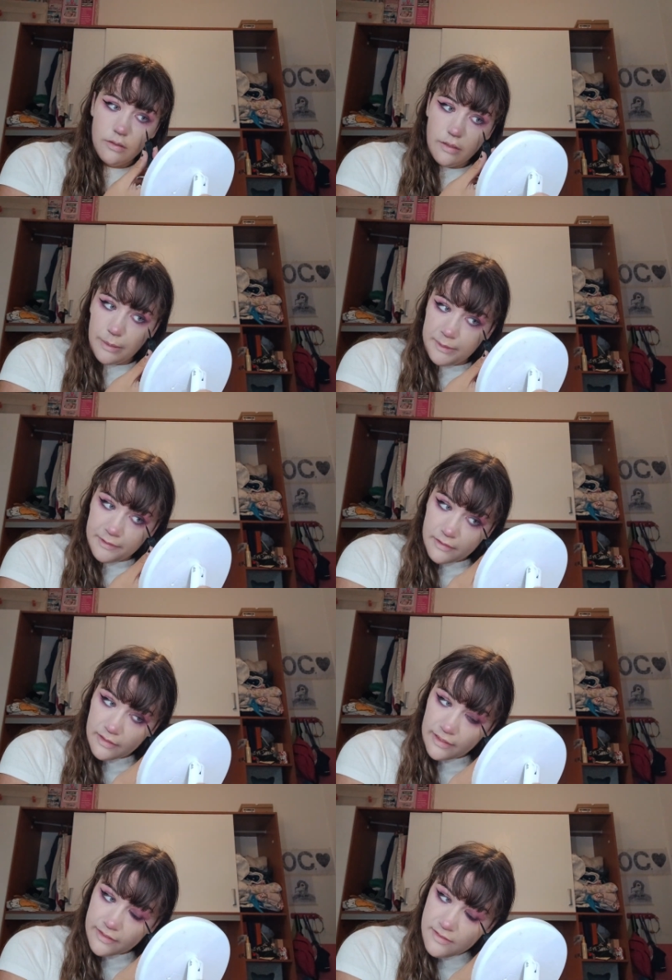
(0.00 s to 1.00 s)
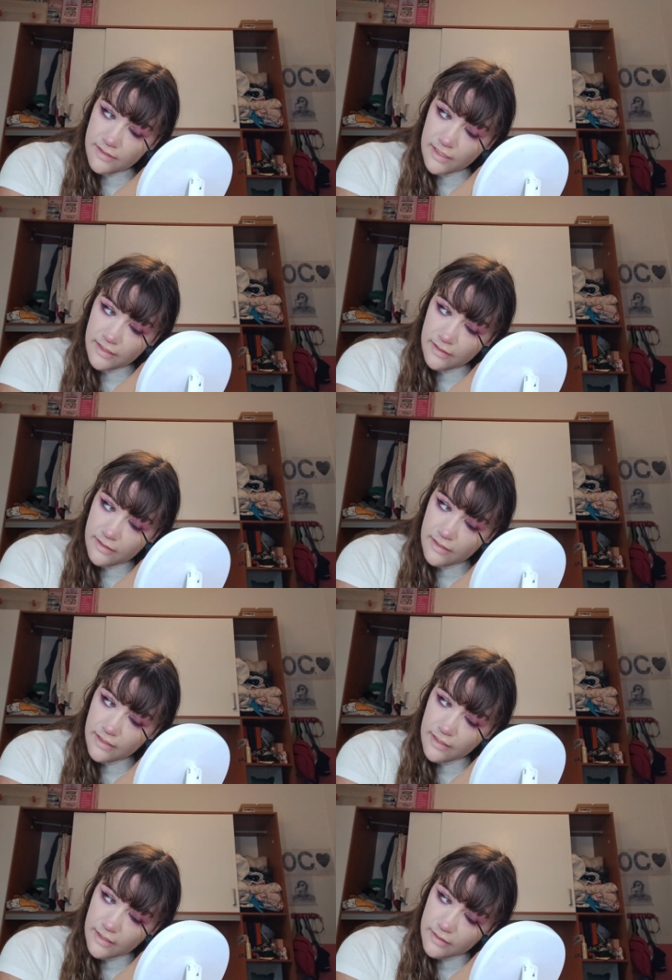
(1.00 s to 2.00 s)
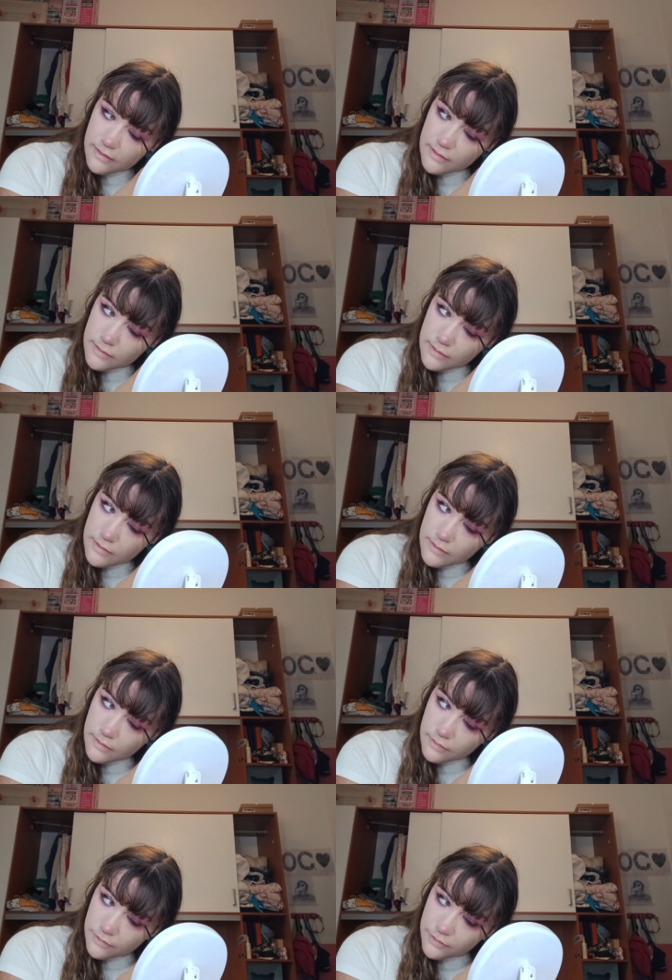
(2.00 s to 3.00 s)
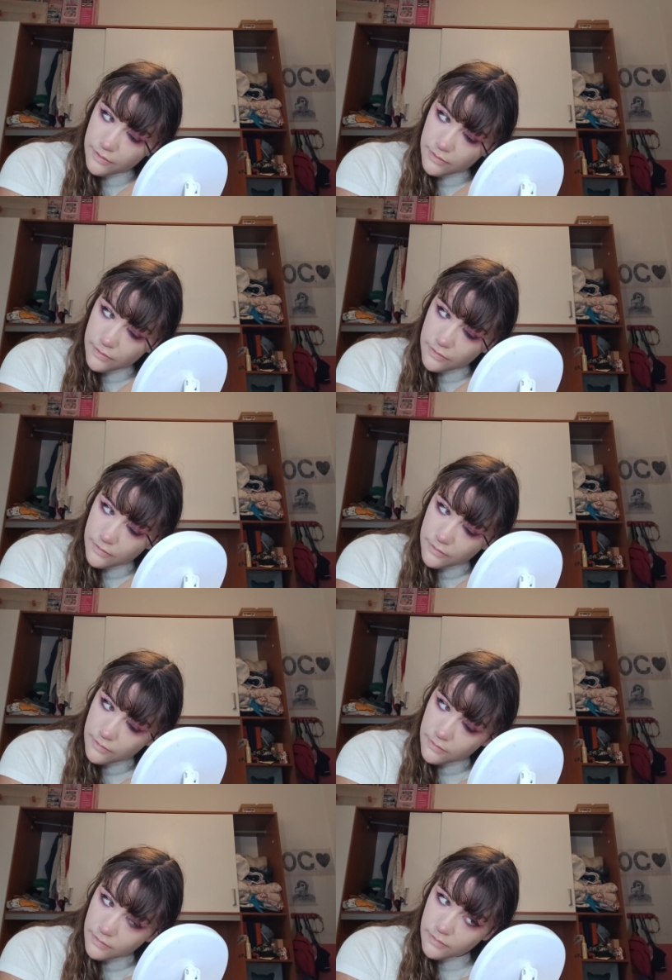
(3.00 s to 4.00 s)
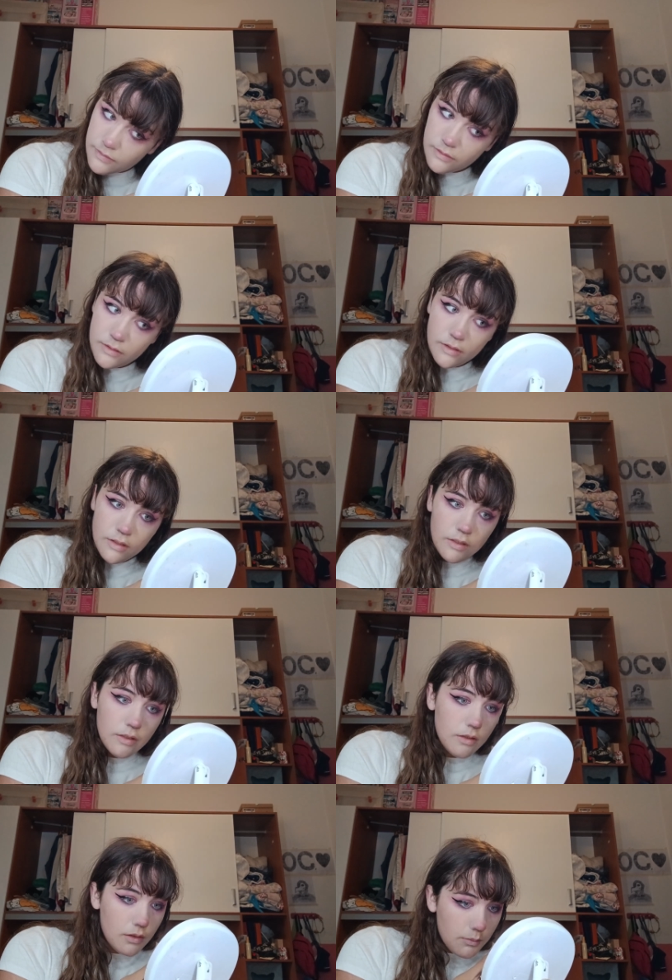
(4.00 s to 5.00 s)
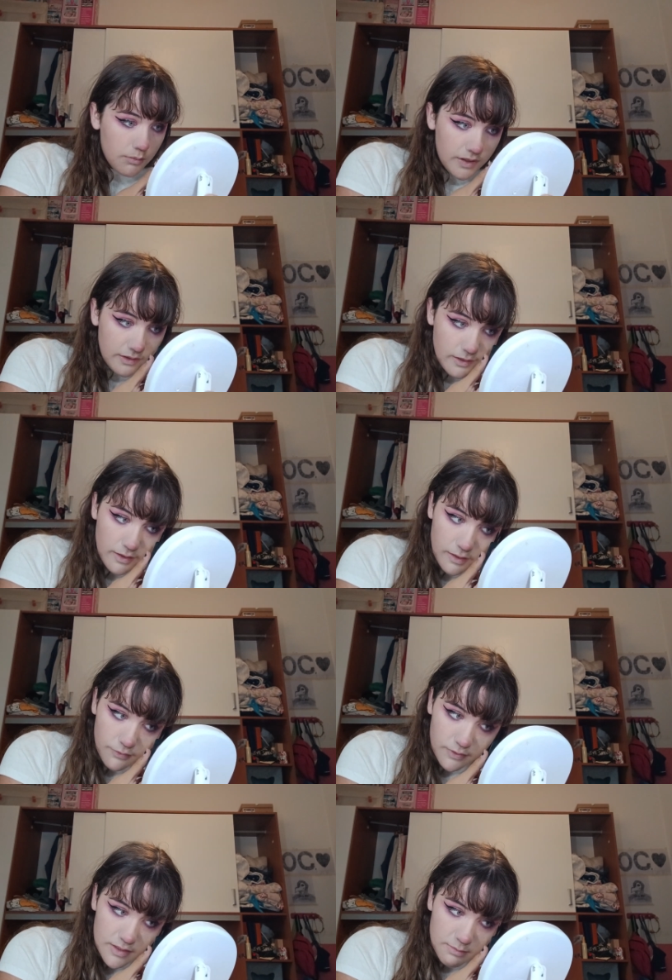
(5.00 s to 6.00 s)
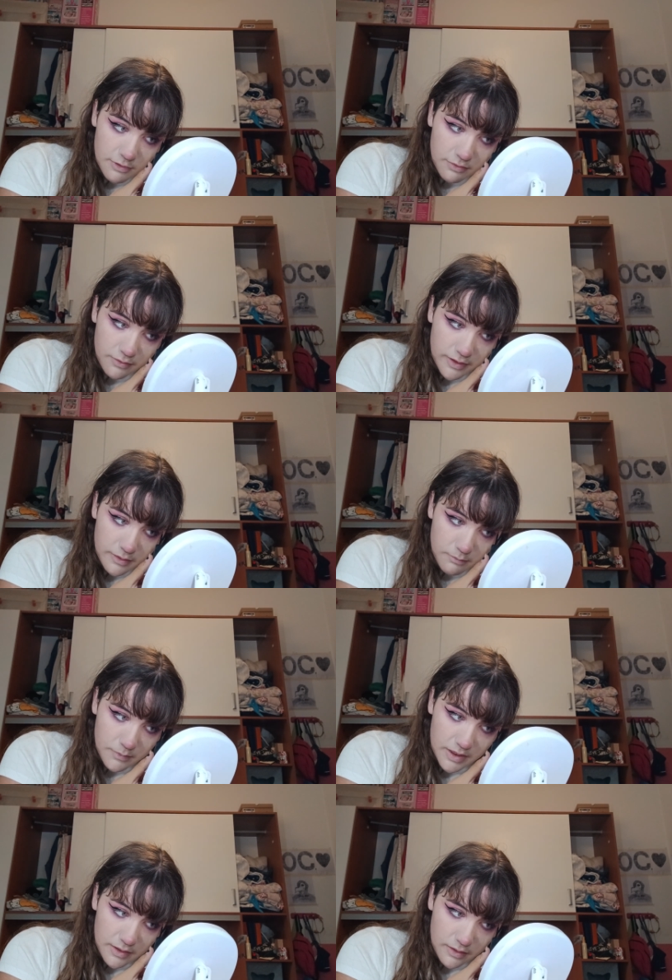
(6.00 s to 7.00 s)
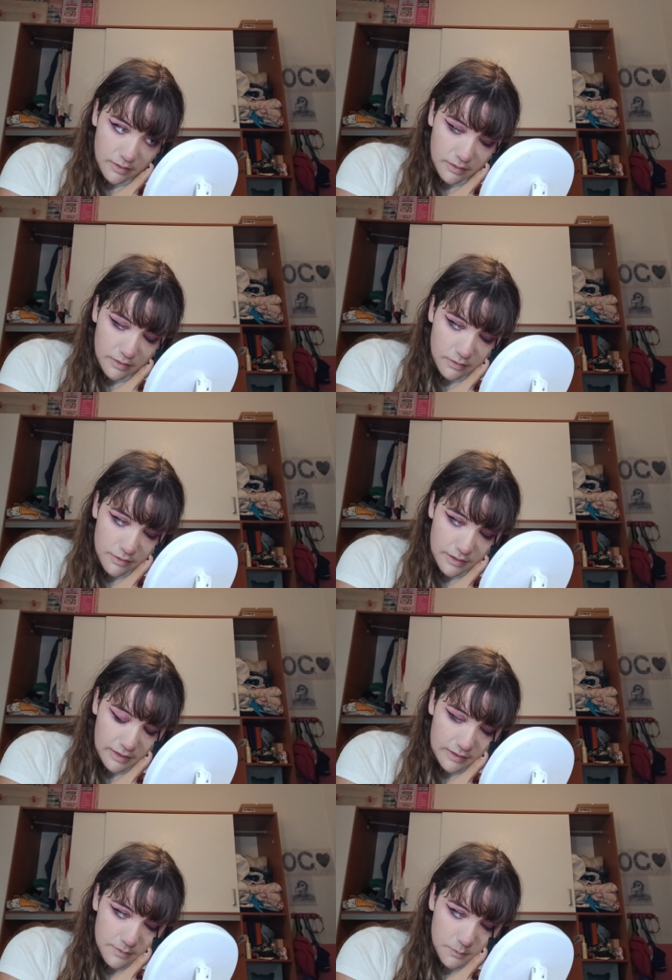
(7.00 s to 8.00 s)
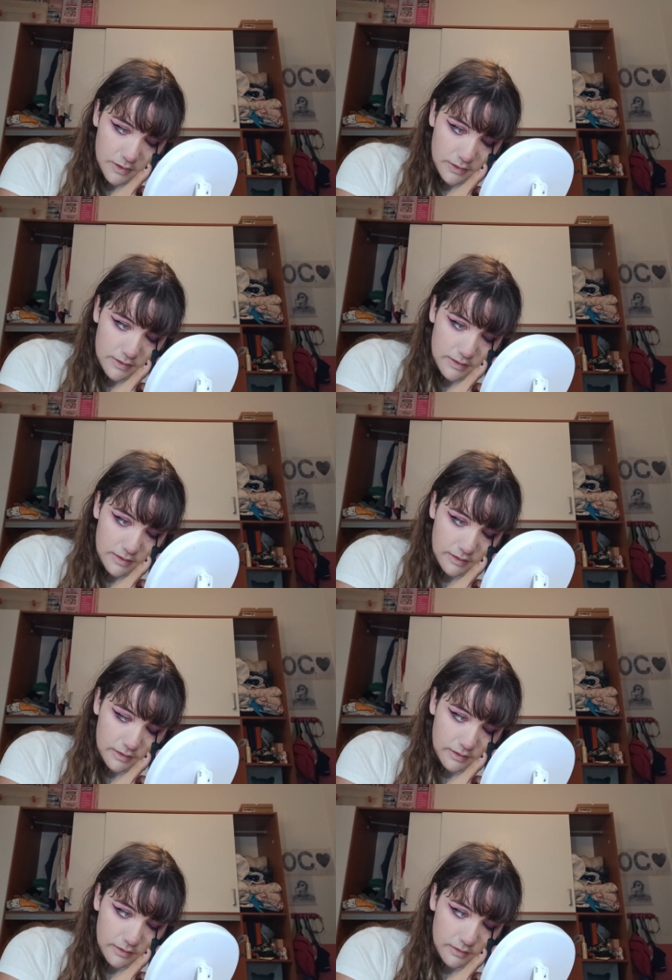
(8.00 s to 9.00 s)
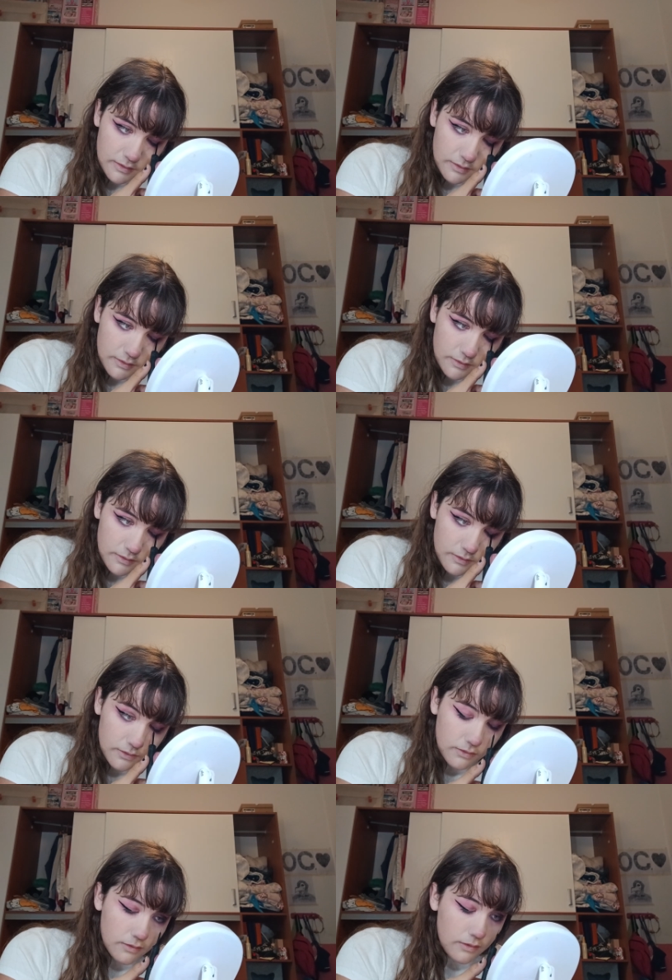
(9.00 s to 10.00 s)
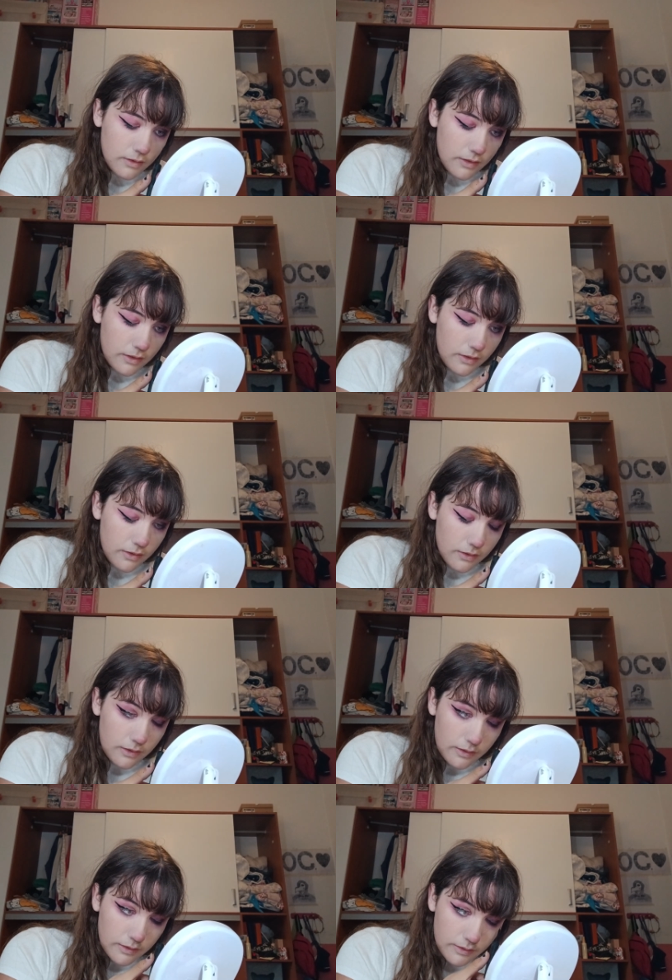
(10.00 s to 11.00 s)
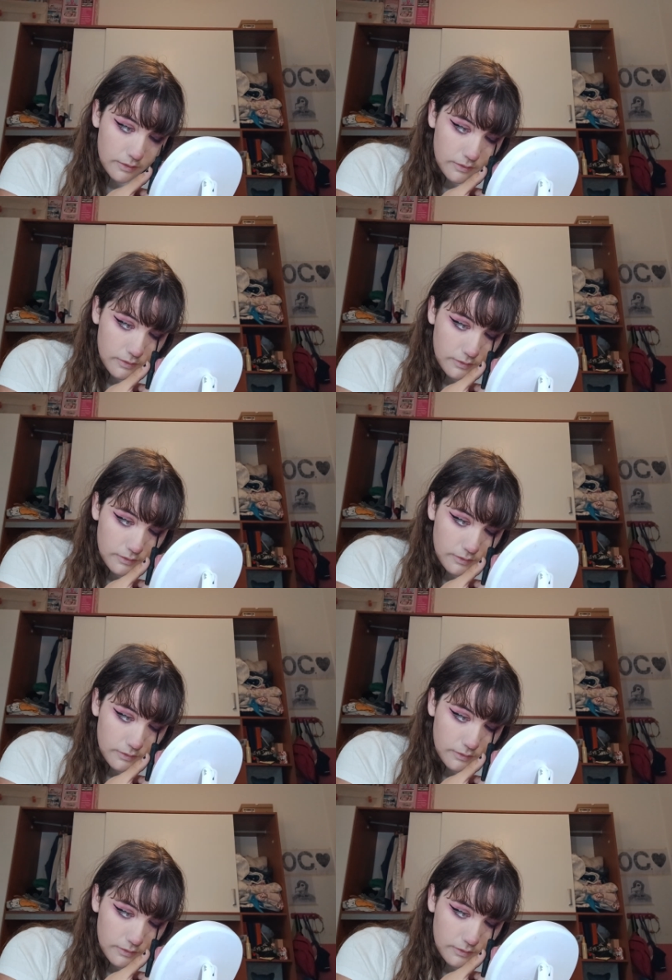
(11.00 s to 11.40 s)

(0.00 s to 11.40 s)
I mean, like they did and still do. But the difference between me and Jasmine is that they are